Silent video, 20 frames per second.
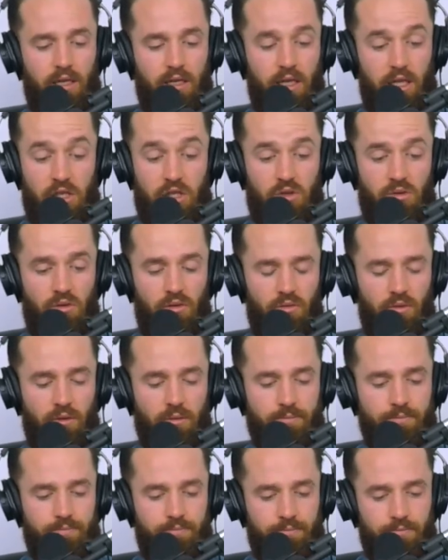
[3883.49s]
And it's truthful.
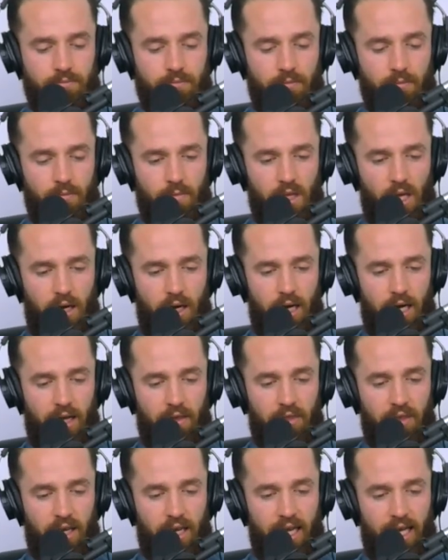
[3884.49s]

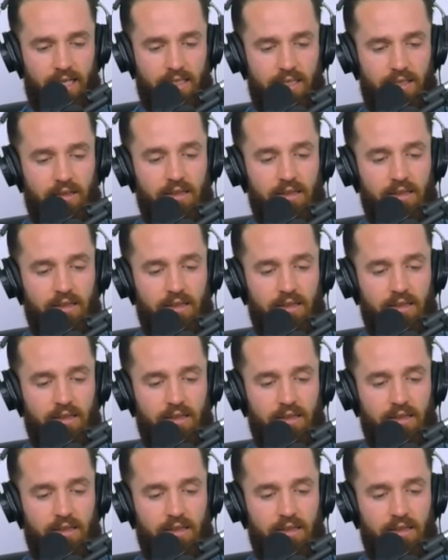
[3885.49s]
The next